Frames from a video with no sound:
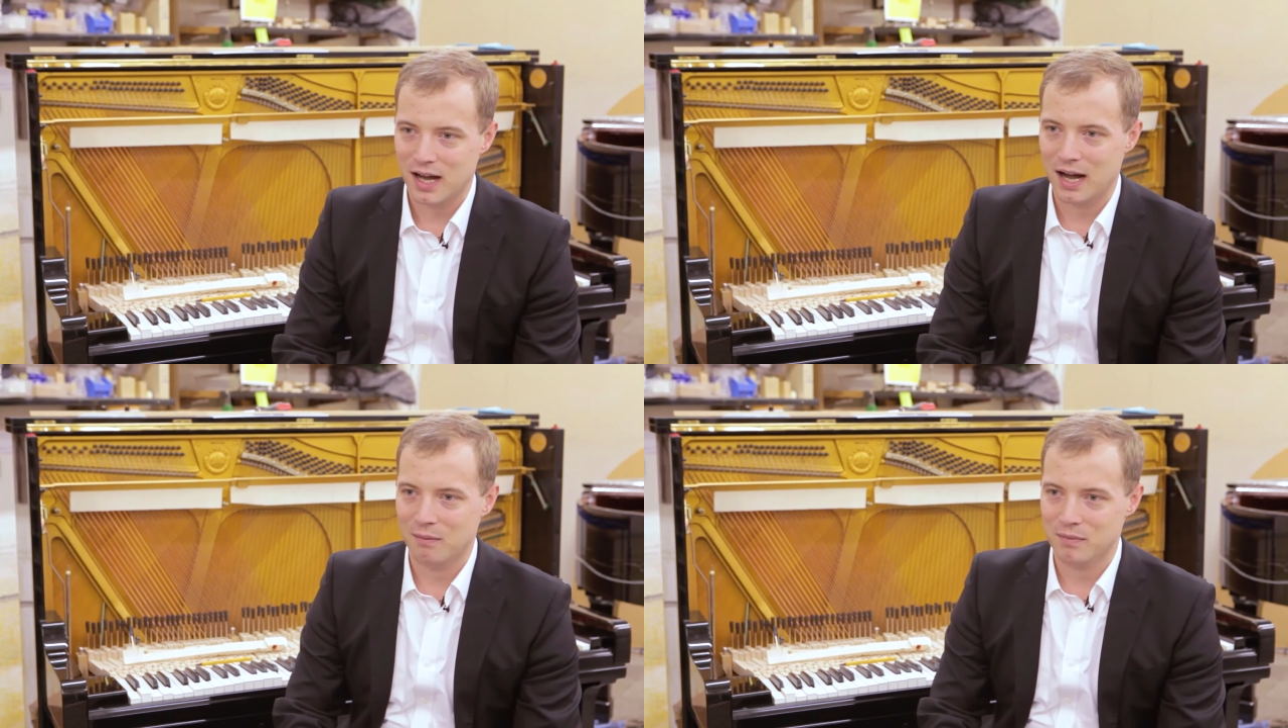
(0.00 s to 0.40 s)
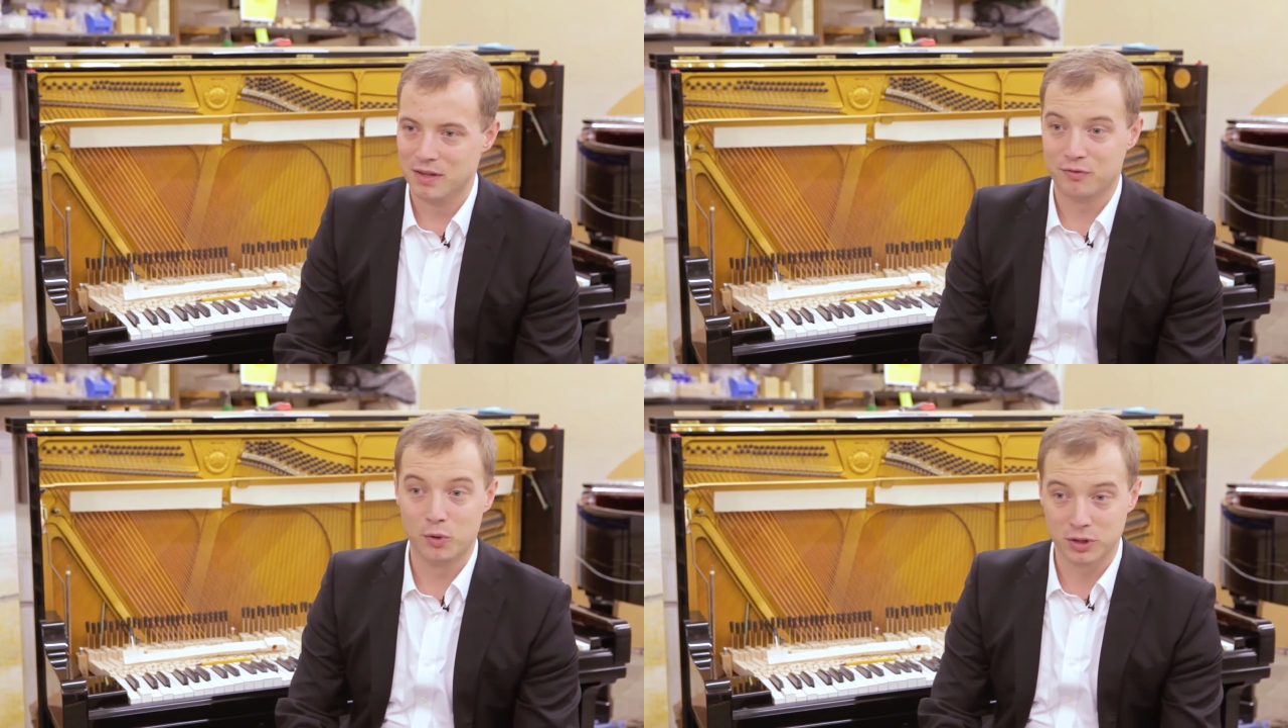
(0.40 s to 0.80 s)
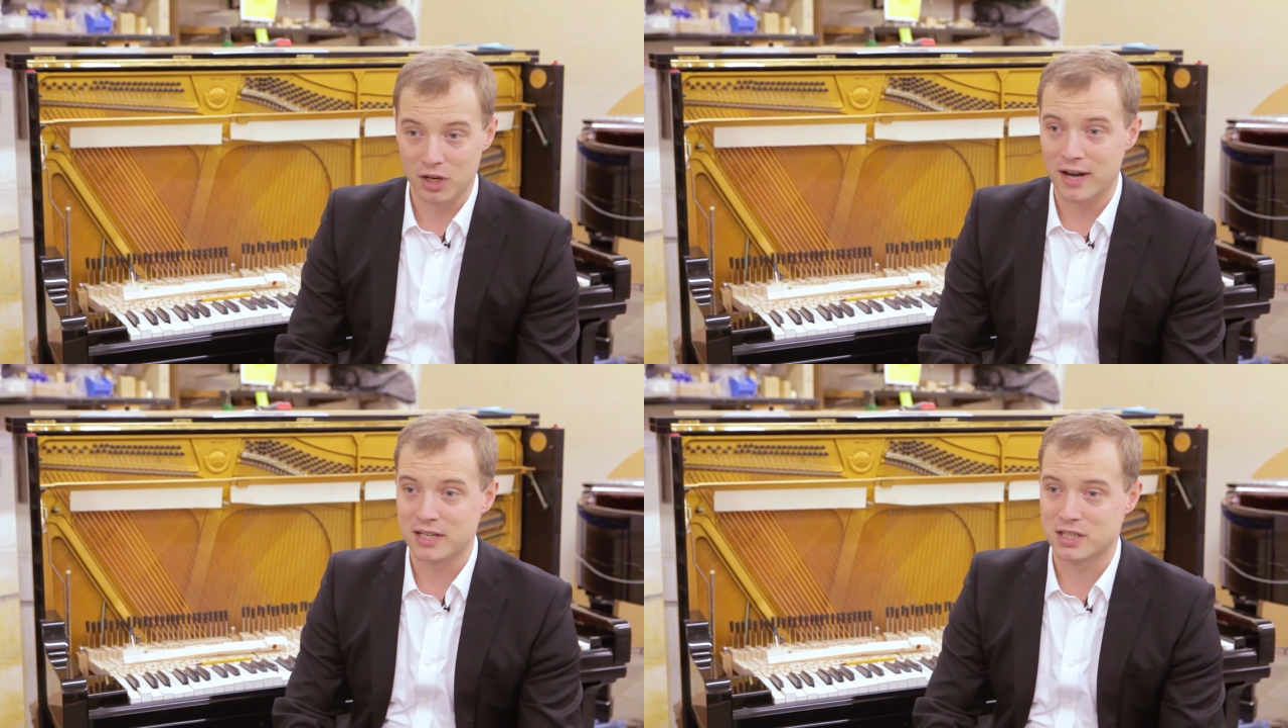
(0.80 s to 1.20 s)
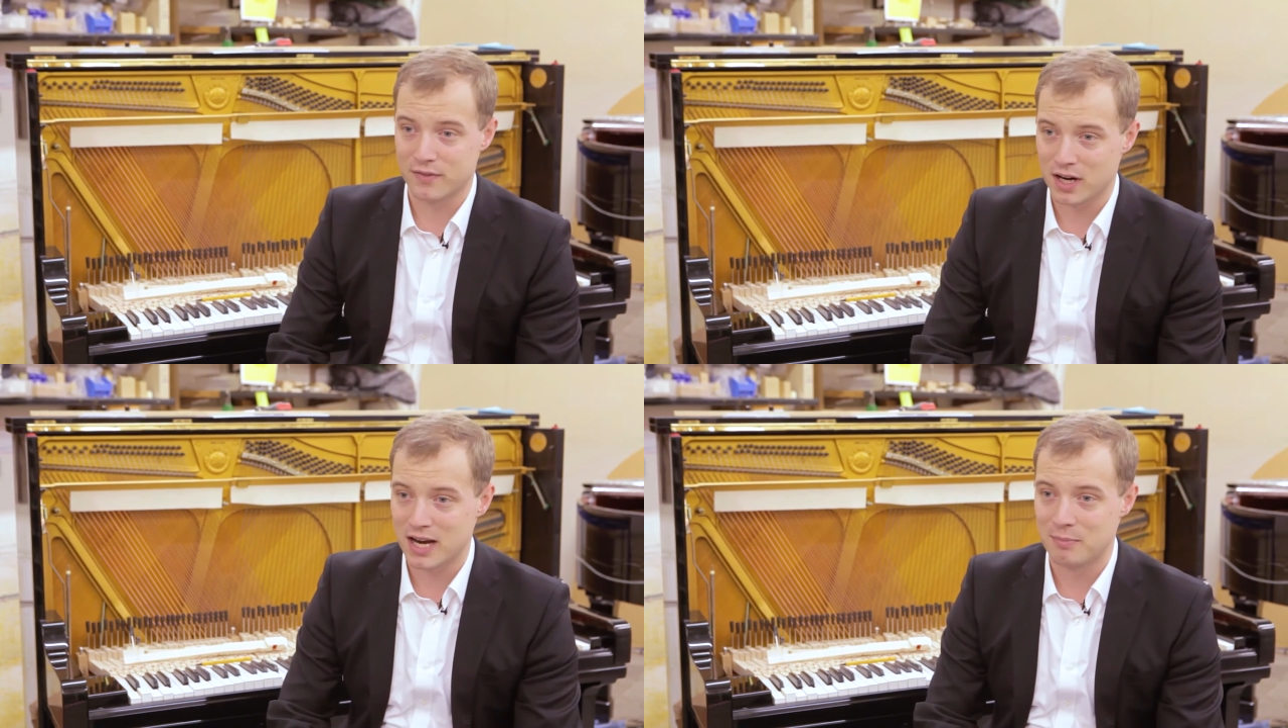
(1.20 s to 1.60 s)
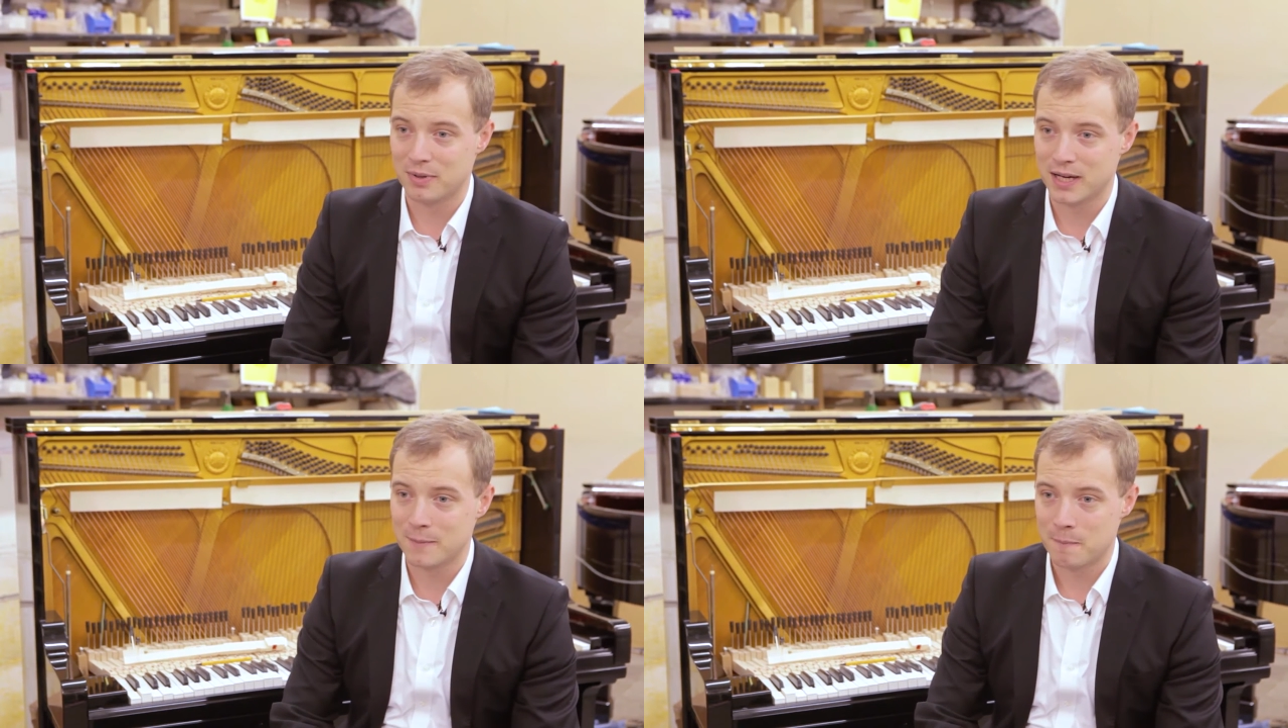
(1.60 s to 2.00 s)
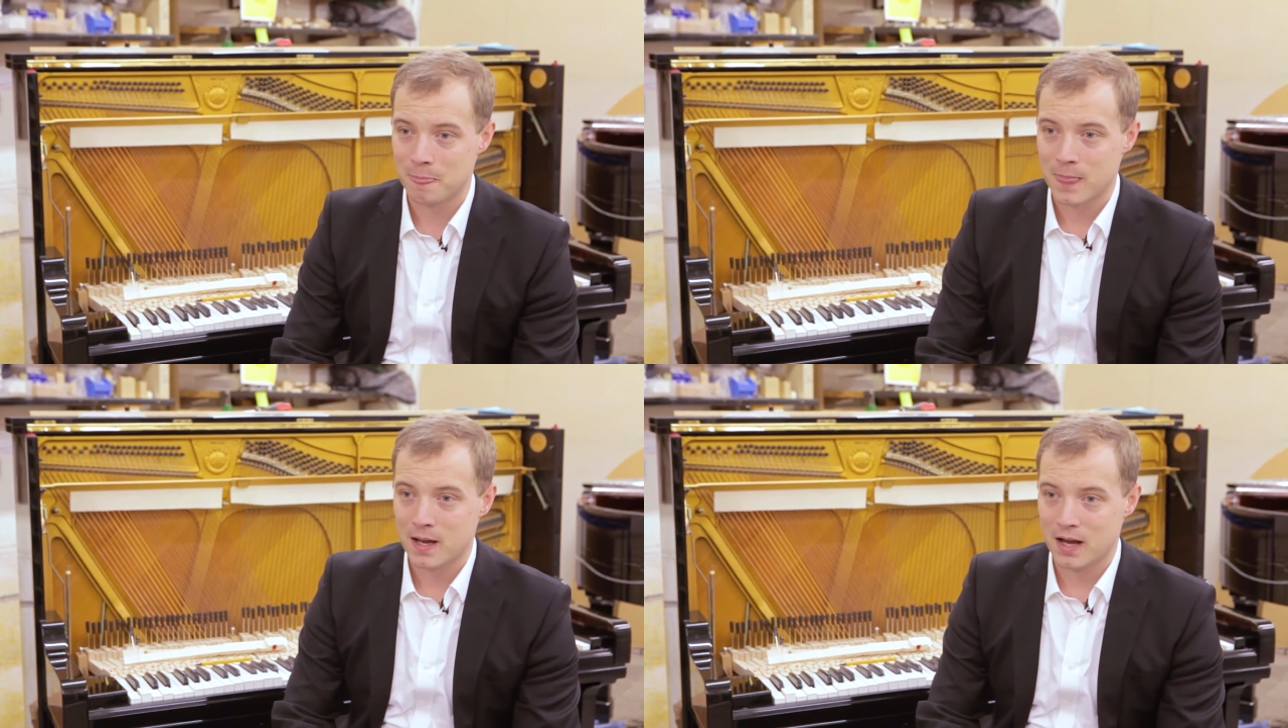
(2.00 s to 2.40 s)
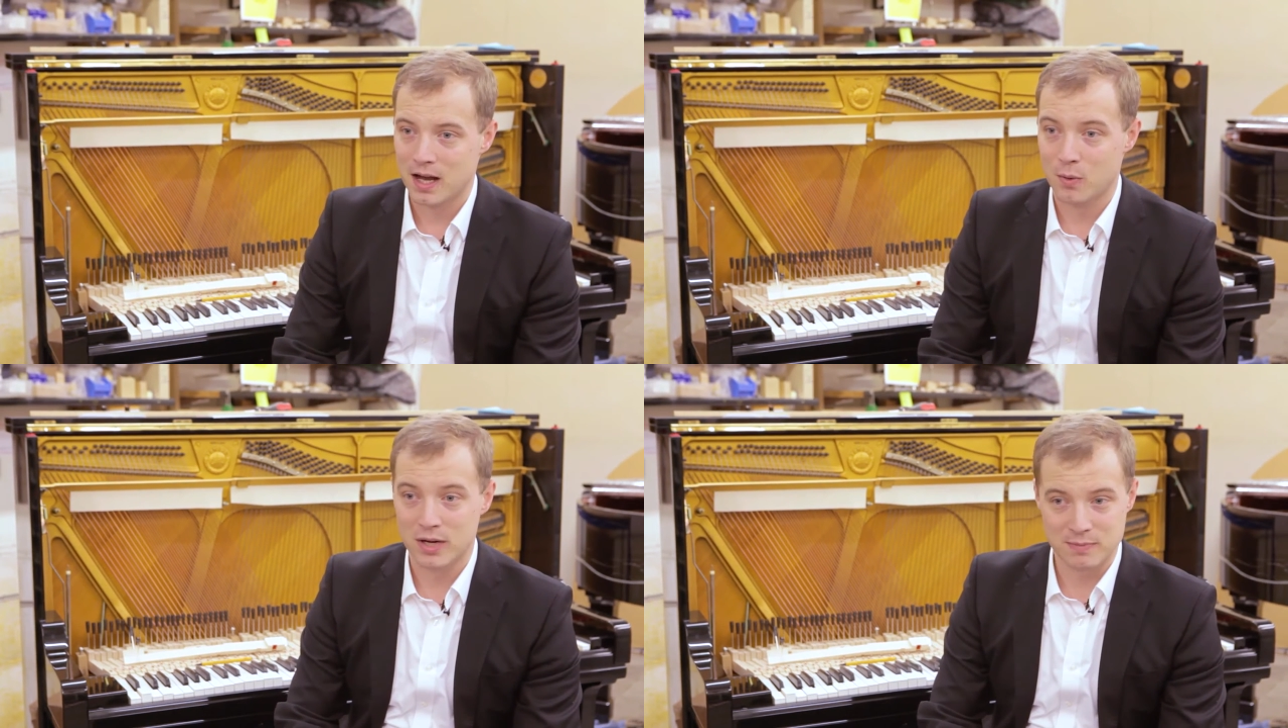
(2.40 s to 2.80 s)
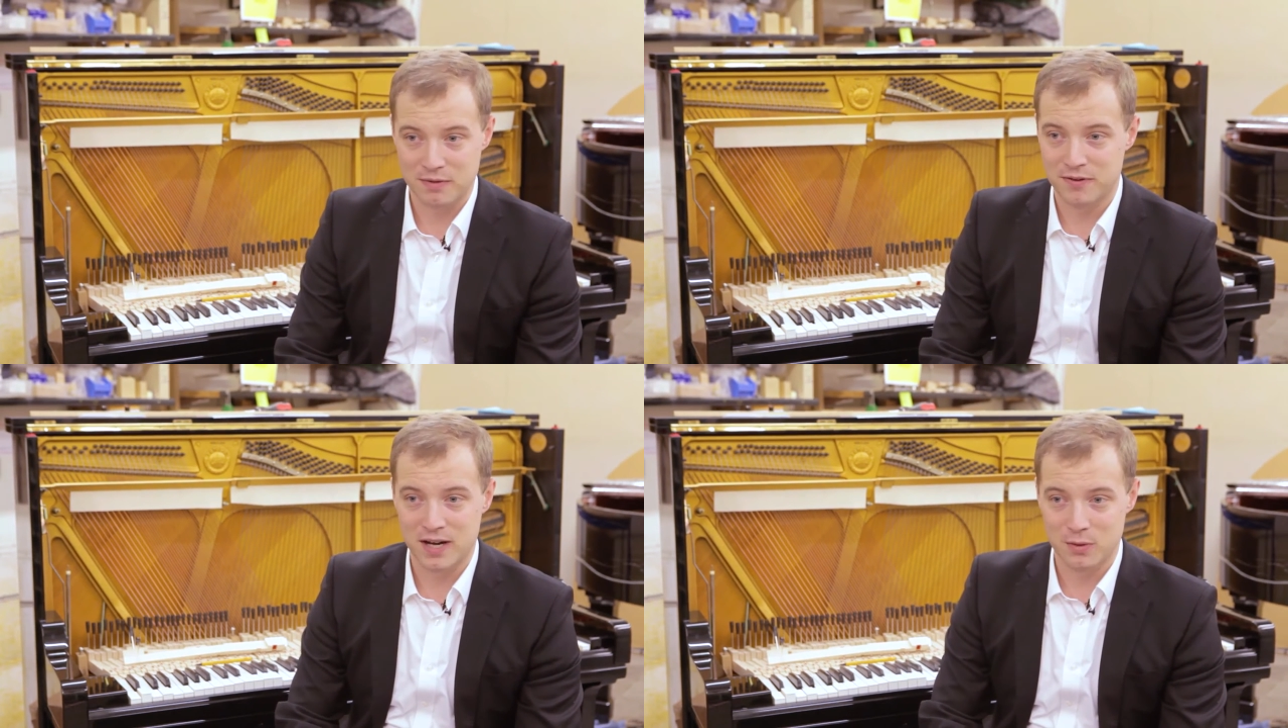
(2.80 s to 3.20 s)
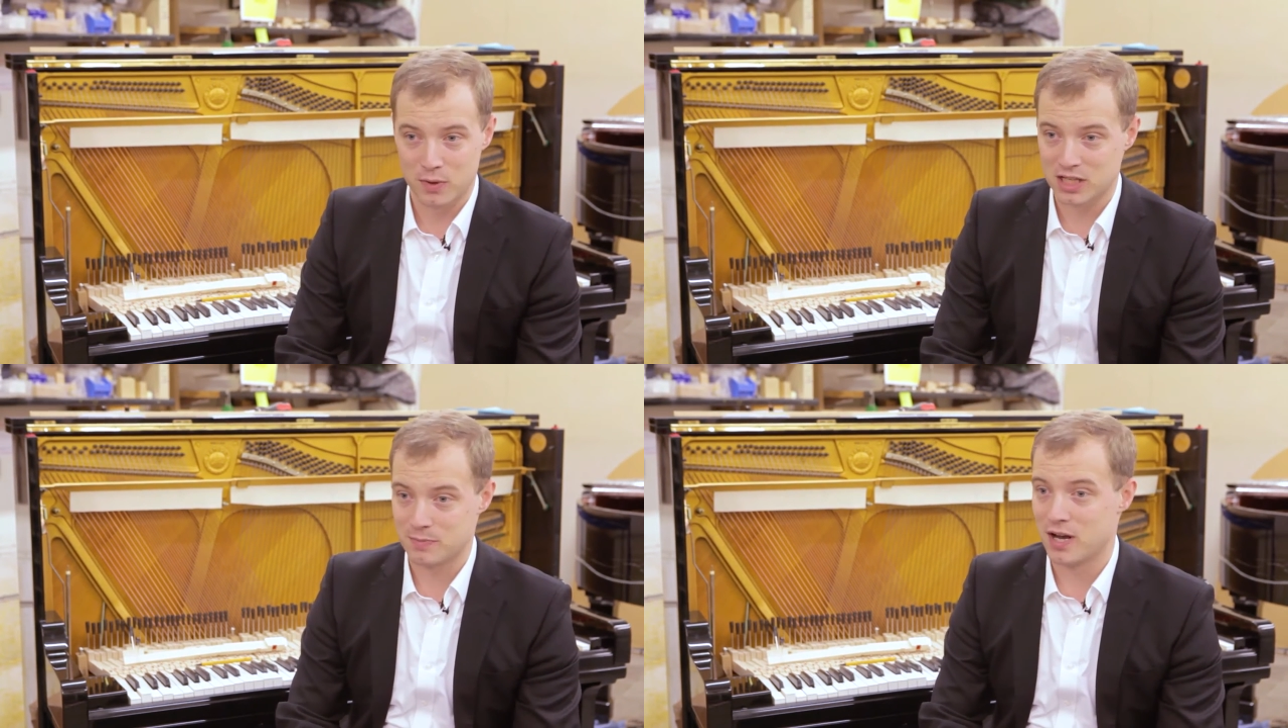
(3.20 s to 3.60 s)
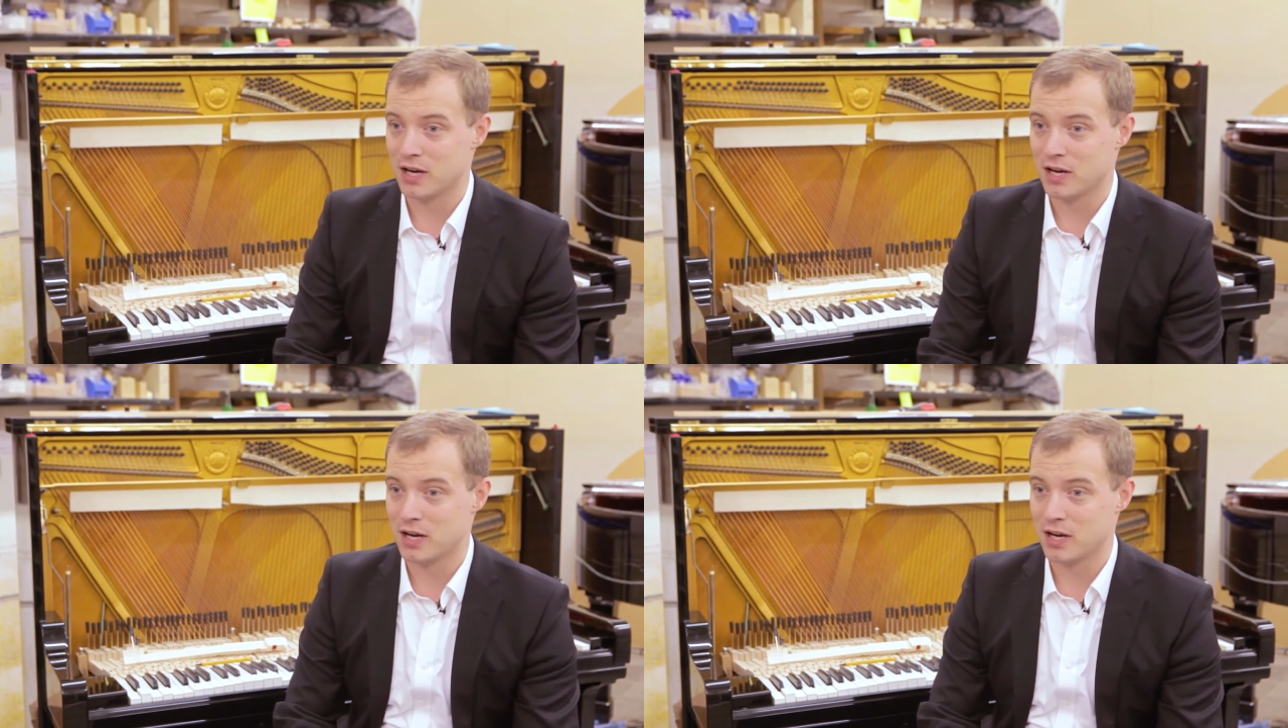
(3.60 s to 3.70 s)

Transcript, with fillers: Um, the four directors of our company, uh, one is my father, one is my